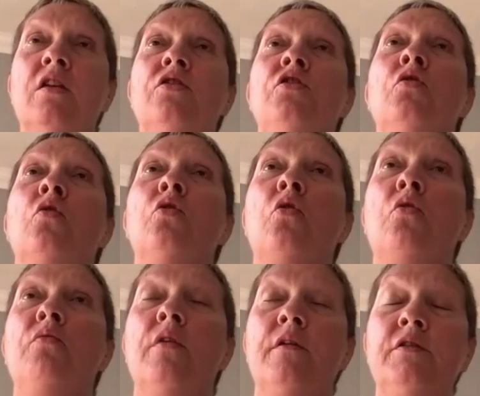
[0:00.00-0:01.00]
you're, the,
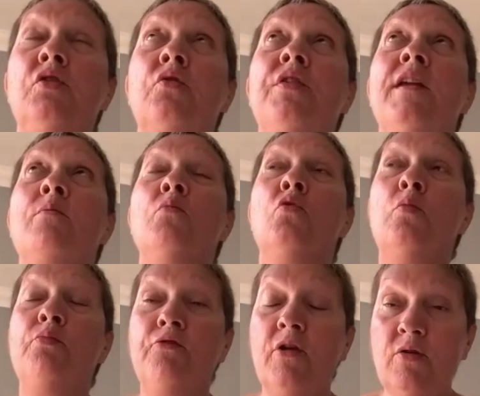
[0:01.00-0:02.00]
you're then more
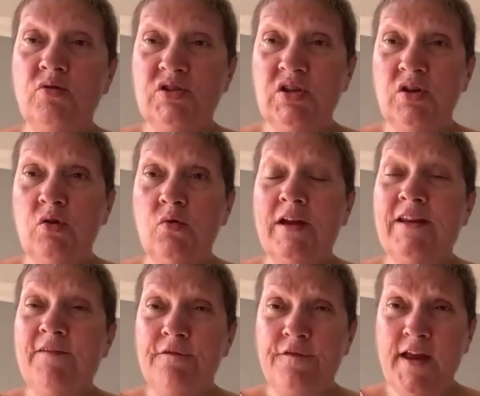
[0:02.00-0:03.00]
prone to an
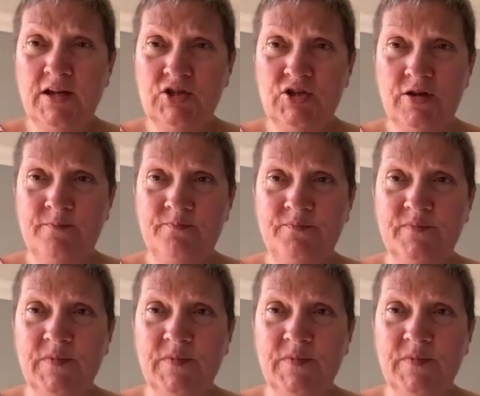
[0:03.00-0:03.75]
infection.